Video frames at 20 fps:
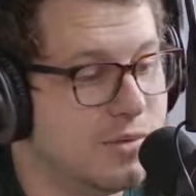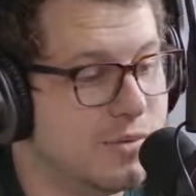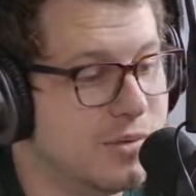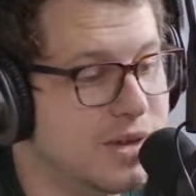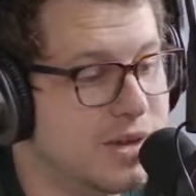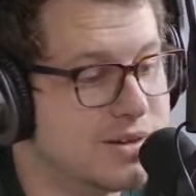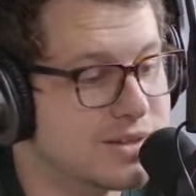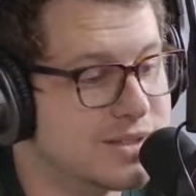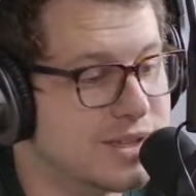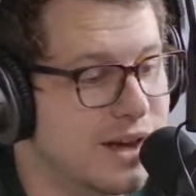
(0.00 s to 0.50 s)

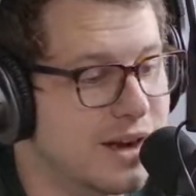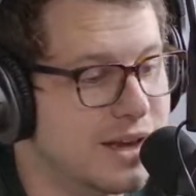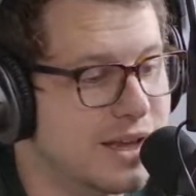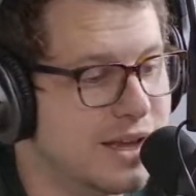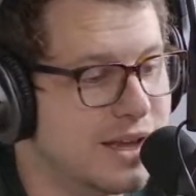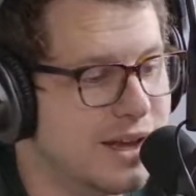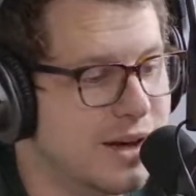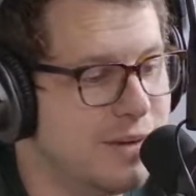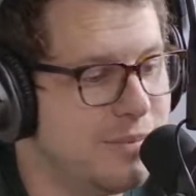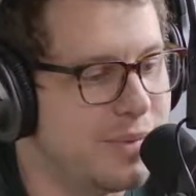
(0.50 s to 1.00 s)
are
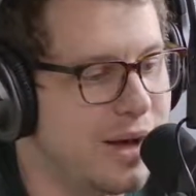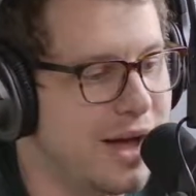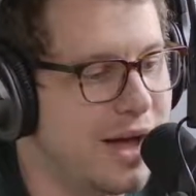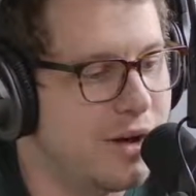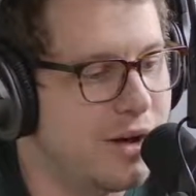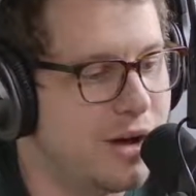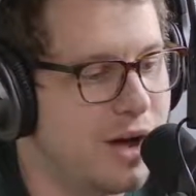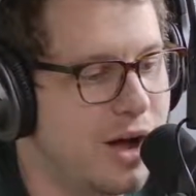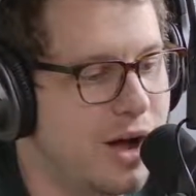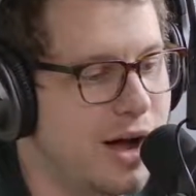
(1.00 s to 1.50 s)
talking
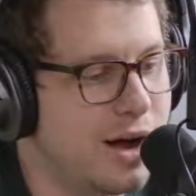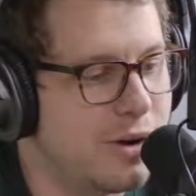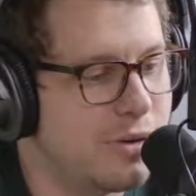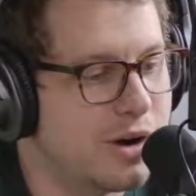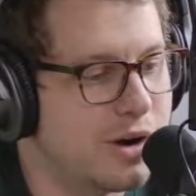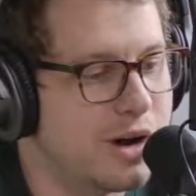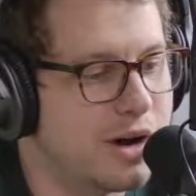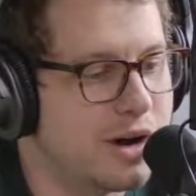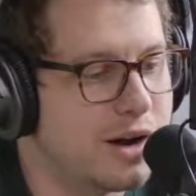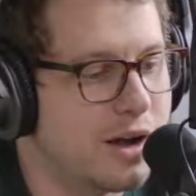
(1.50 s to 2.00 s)
about
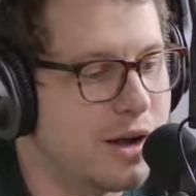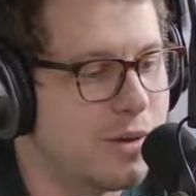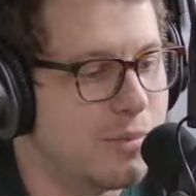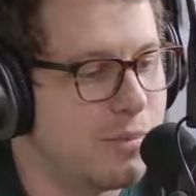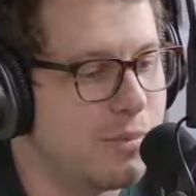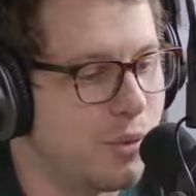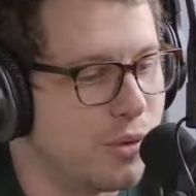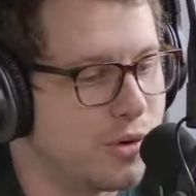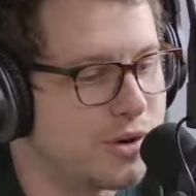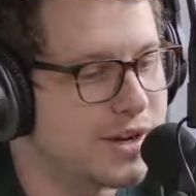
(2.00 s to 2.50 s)
our
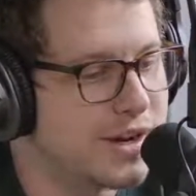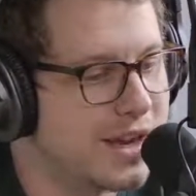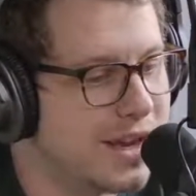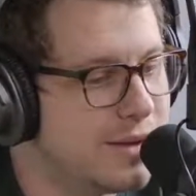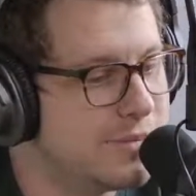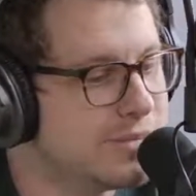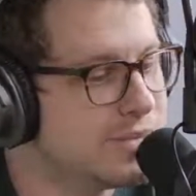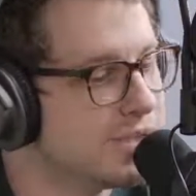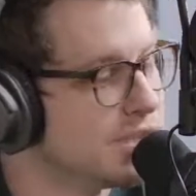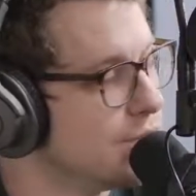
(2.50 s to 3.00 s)
board
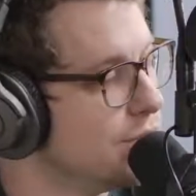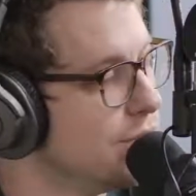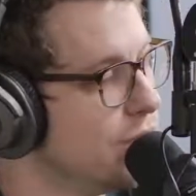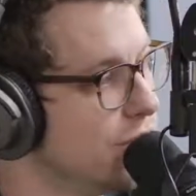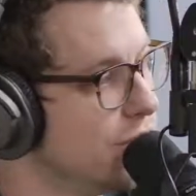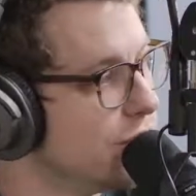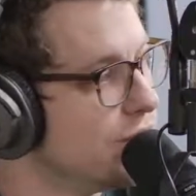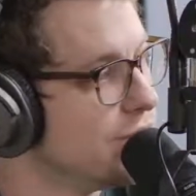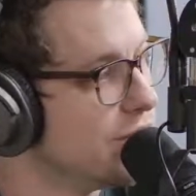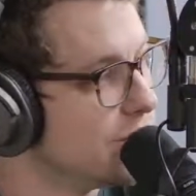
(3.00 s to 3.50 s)
games
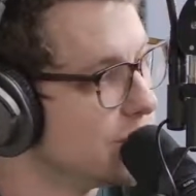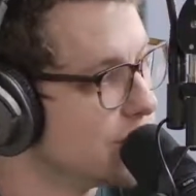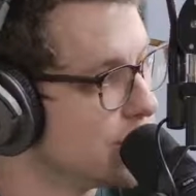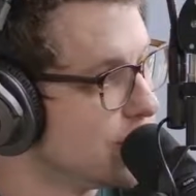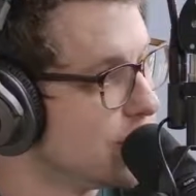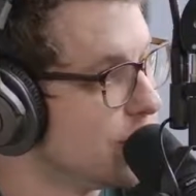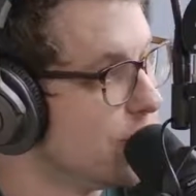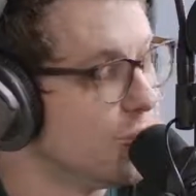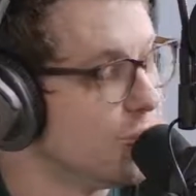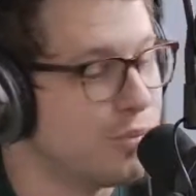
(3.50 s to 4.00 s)

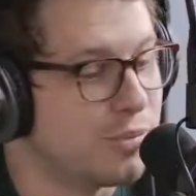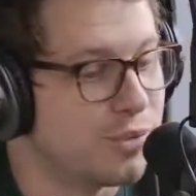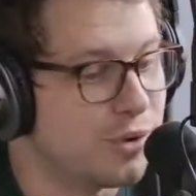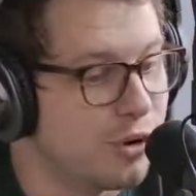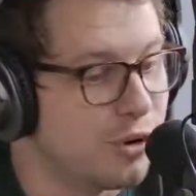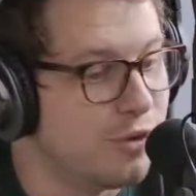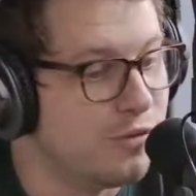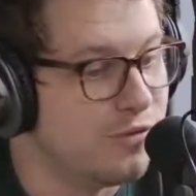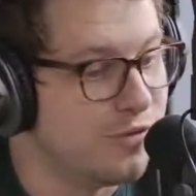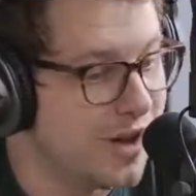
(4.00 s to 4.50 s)
motivational
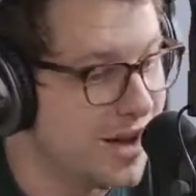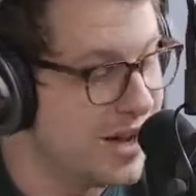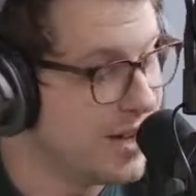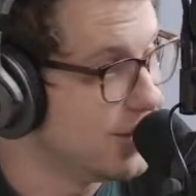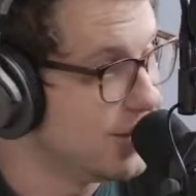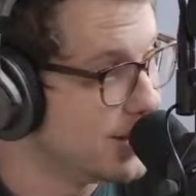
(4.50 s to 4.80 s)
profiles.